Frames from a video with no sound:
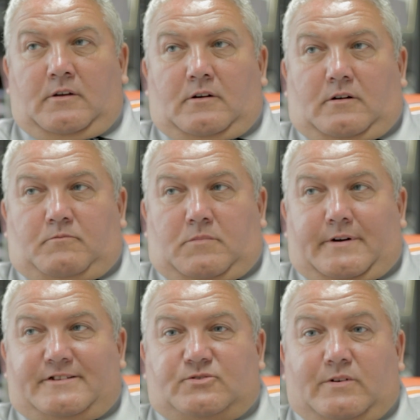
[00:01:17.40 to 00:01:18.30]
on
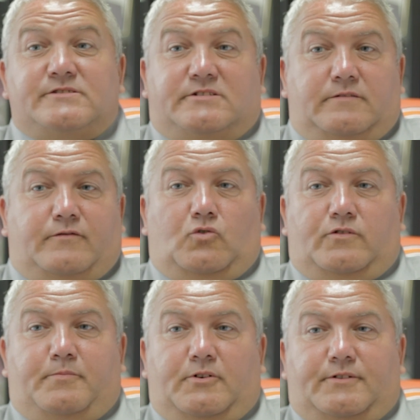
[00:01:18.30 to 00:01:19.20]
my
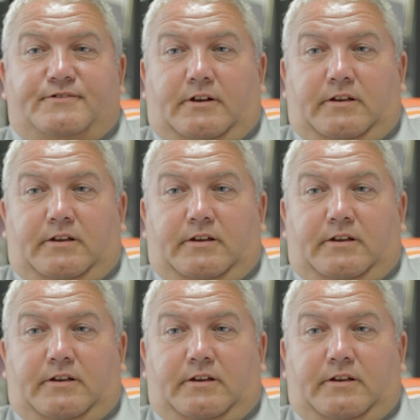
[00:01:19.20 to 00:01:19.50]
24th birthday.